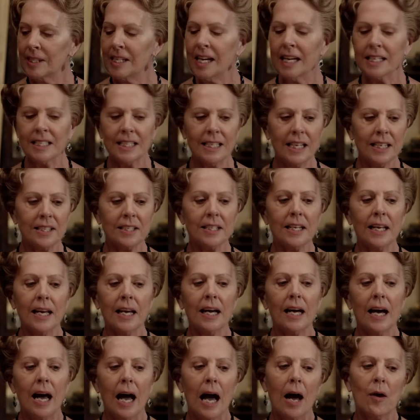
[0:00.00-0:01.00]
Yes, let's
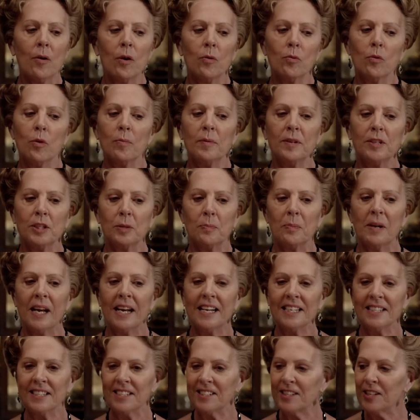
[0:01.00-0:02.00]
hear how a woman's
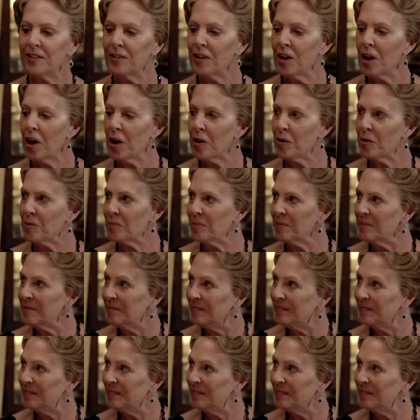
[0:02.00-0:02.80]
place is in the home.